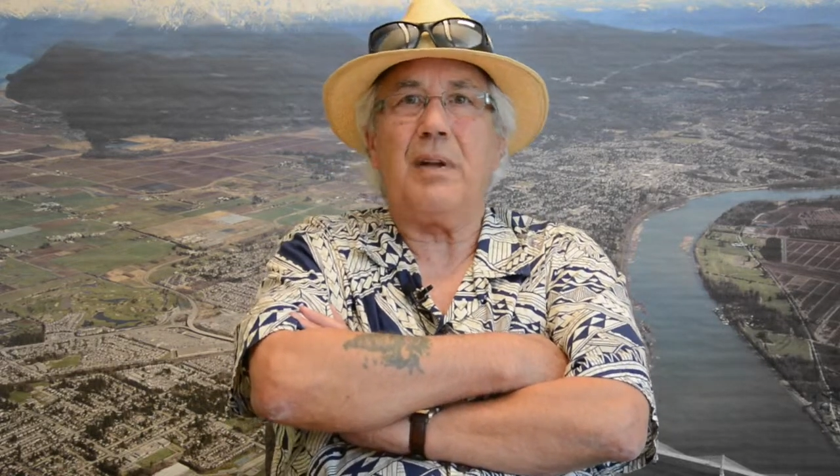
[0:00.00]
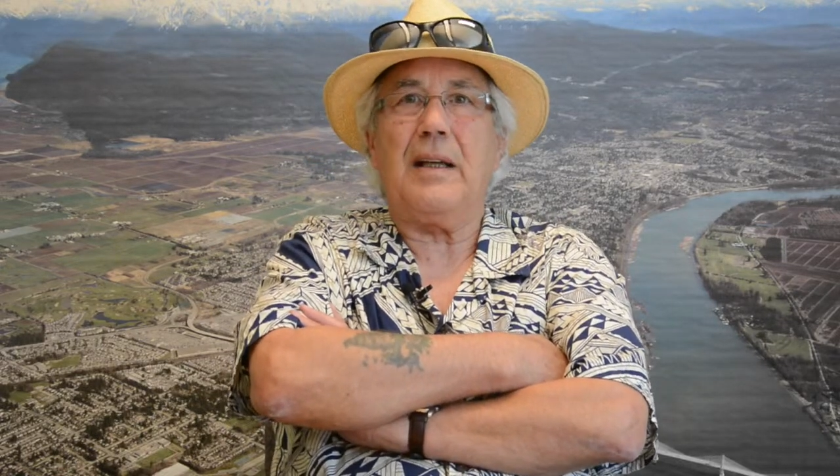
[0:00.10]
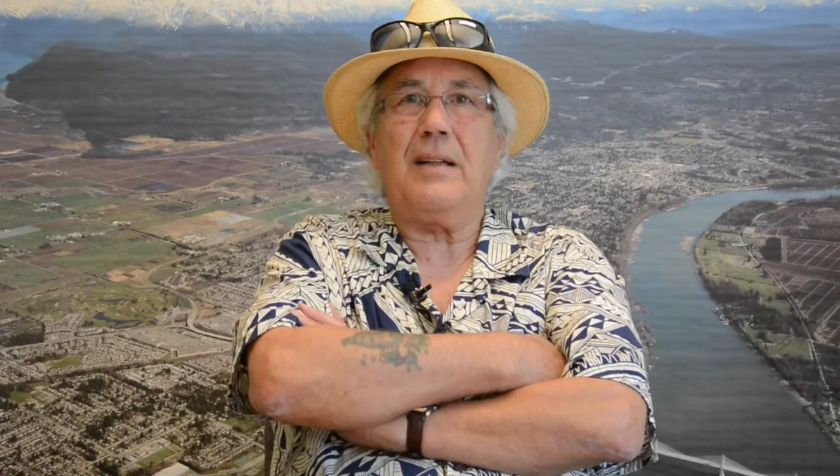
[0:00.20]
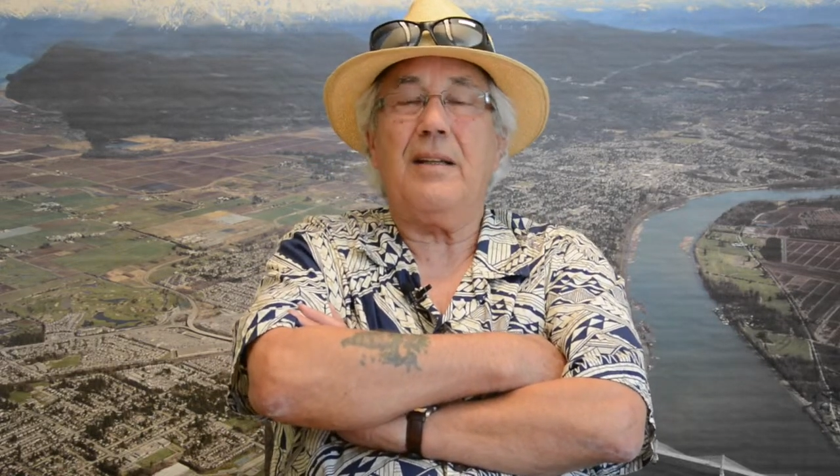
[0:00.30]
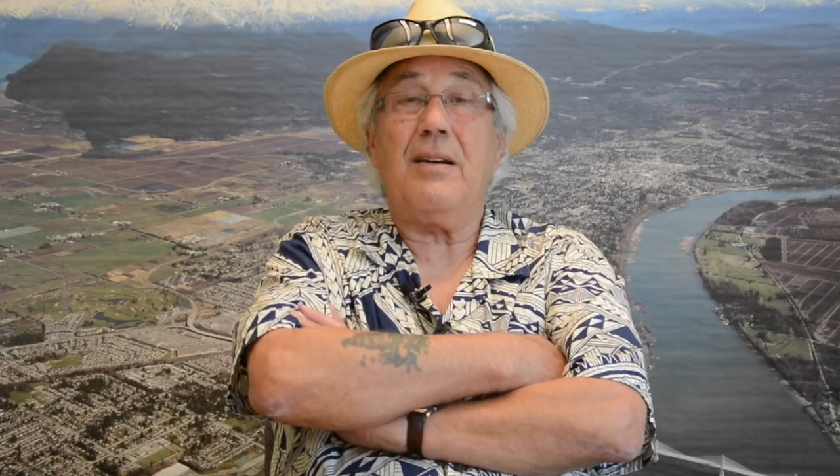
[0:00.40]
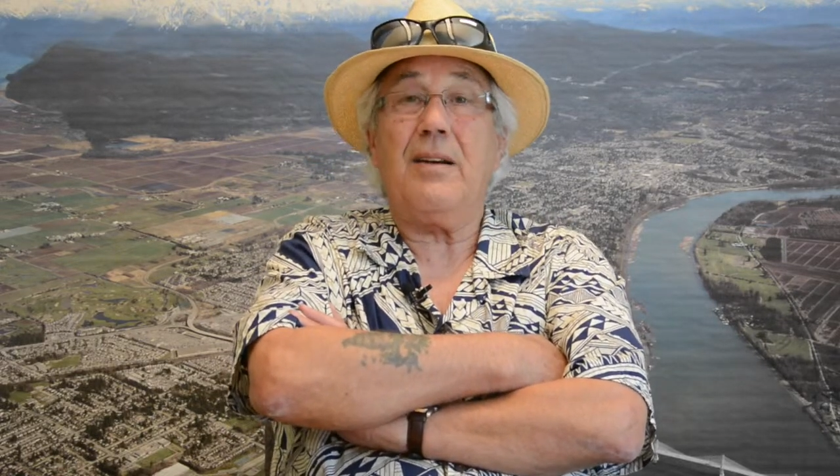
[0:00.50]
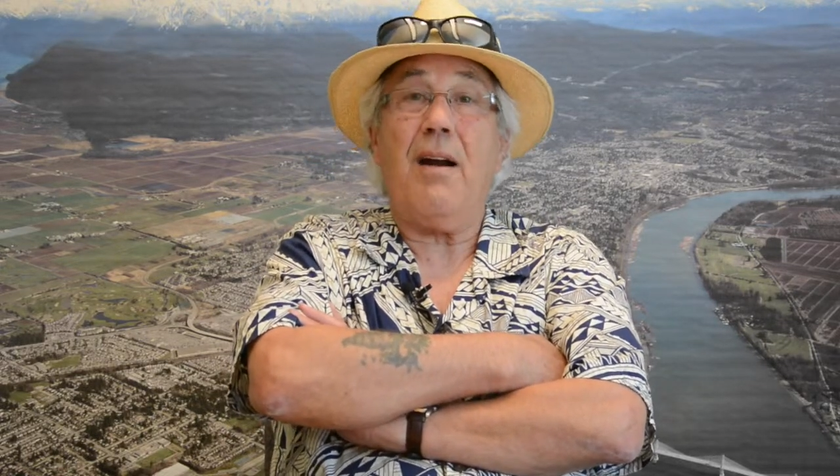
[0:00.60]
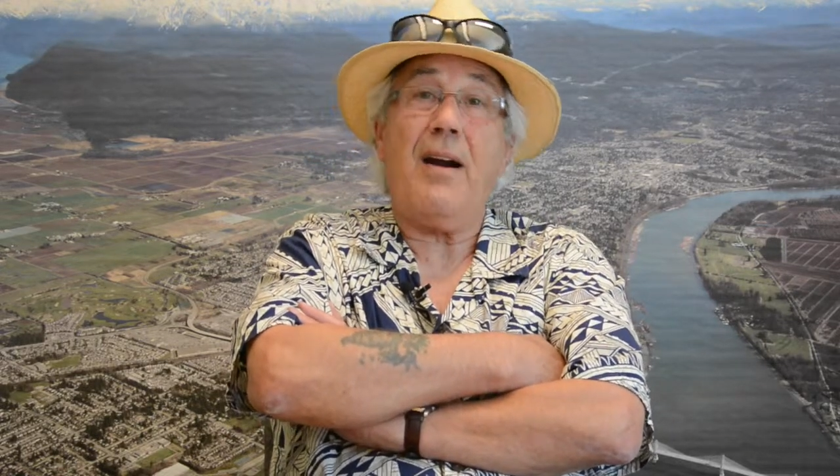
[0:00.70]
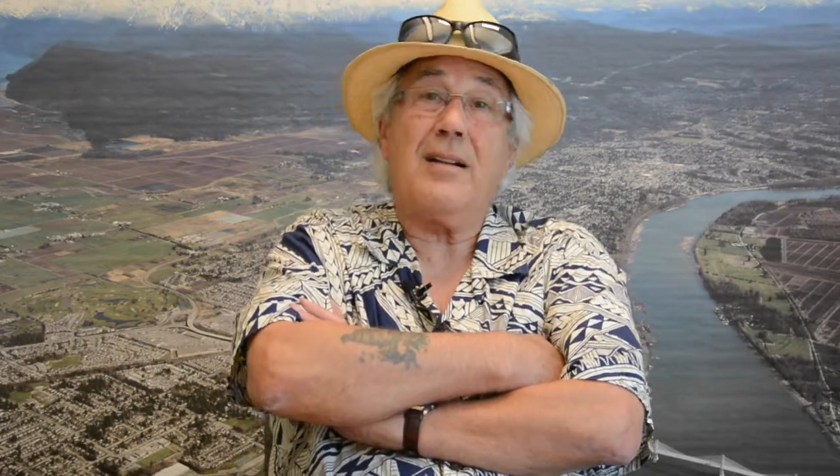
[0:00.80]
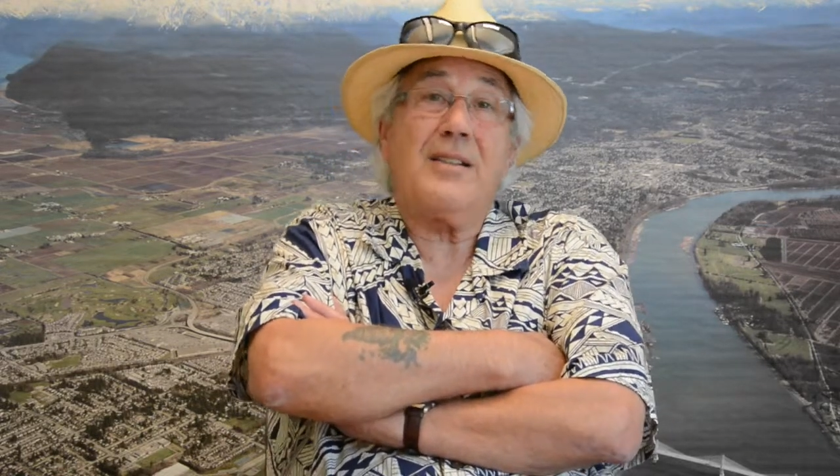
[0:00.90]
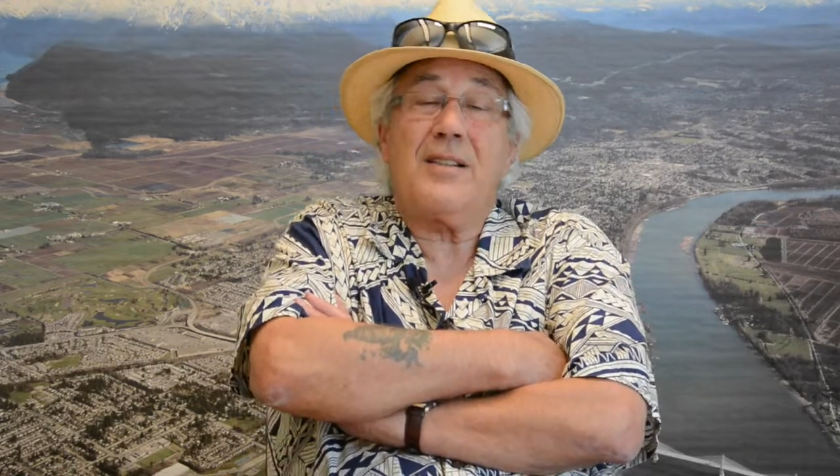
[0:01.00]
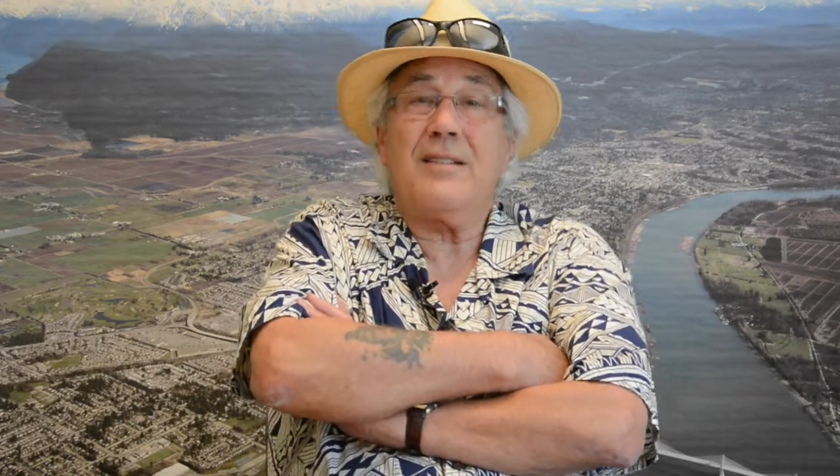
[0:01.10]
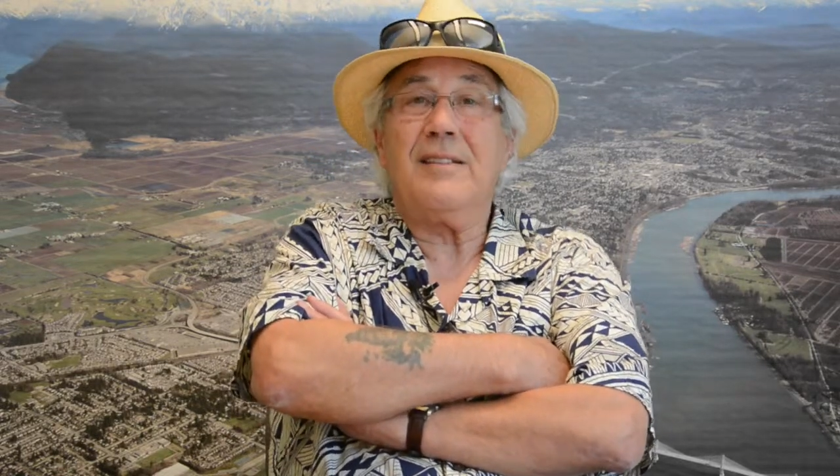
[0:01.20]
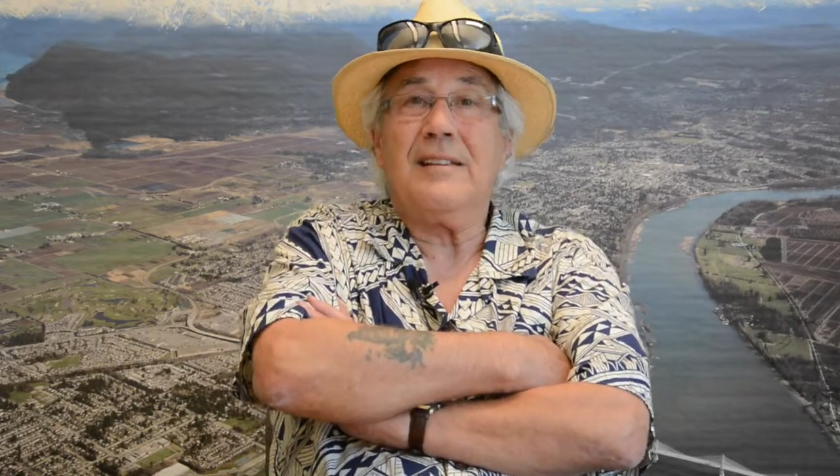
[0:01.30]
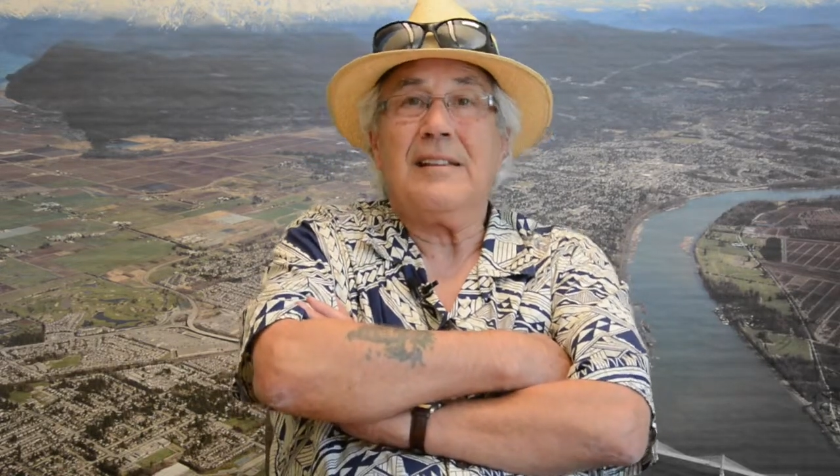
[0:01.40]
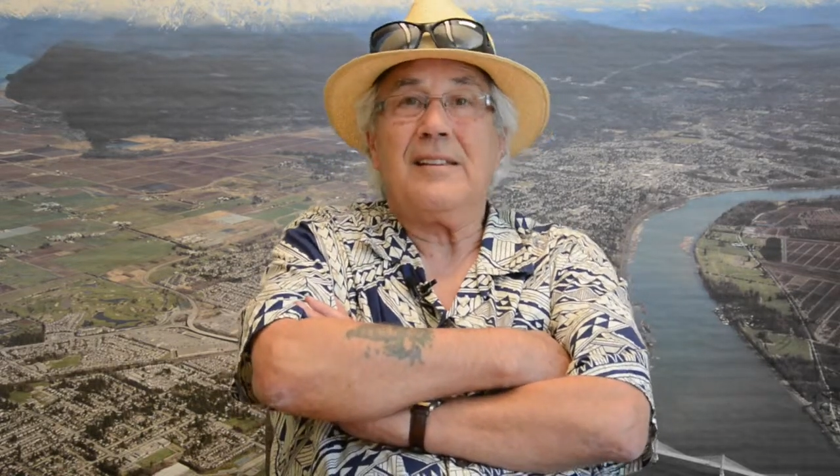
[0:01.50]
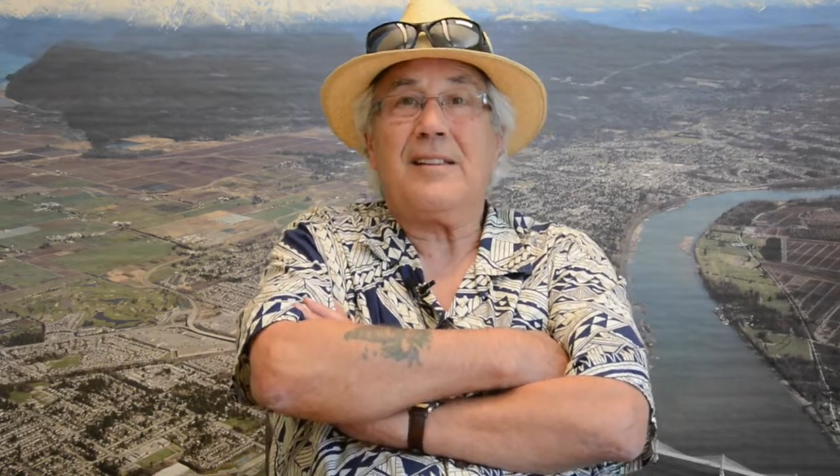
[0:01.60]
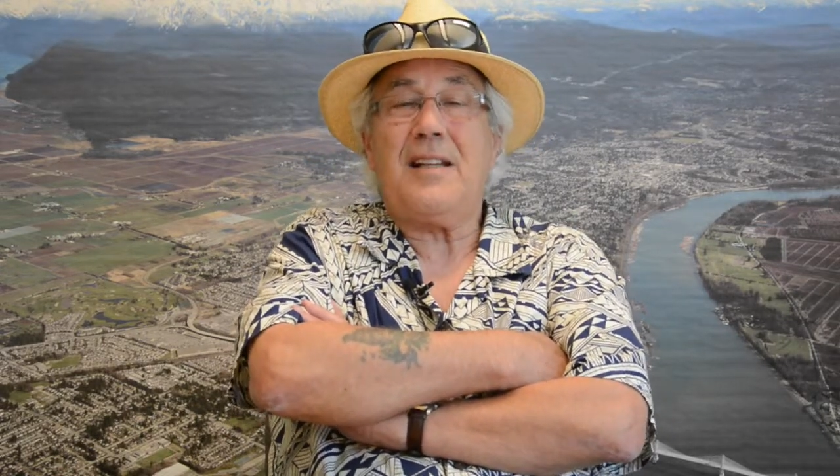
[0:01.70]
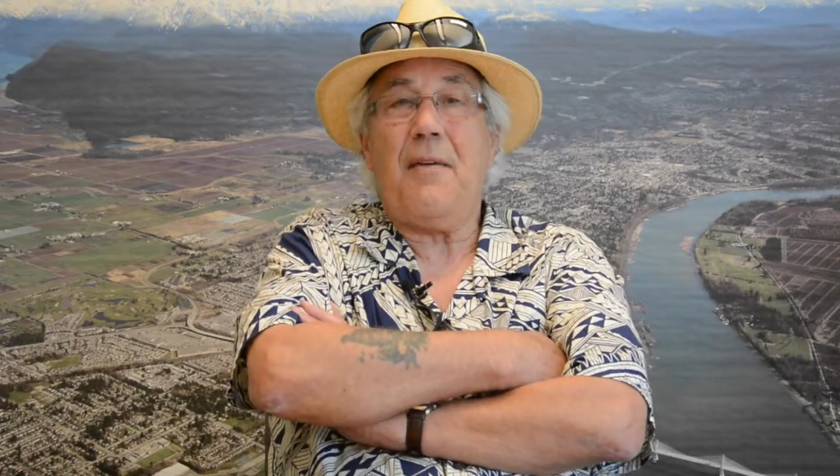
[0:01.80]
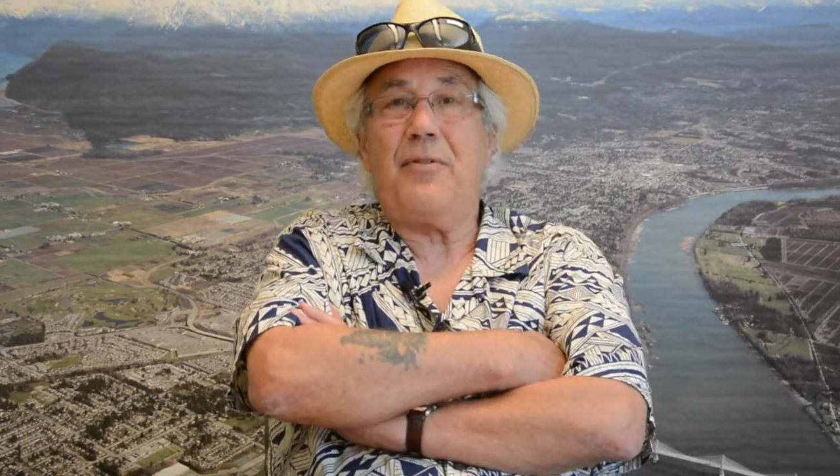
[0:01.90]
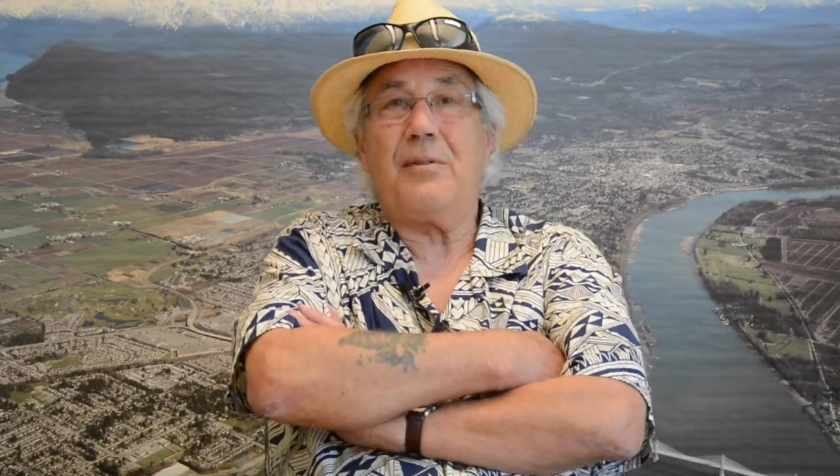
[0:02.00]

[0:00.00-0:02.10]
played in their yards and stuff.